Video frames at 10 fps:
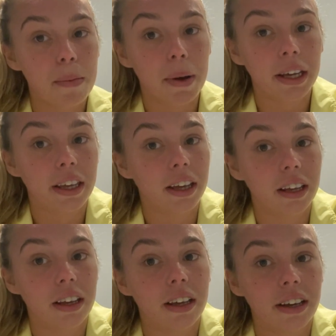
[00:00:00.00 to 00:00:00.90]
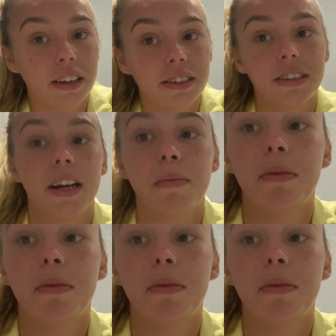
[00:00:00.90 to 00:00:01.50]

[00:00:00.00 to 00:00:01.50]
Mikey is in a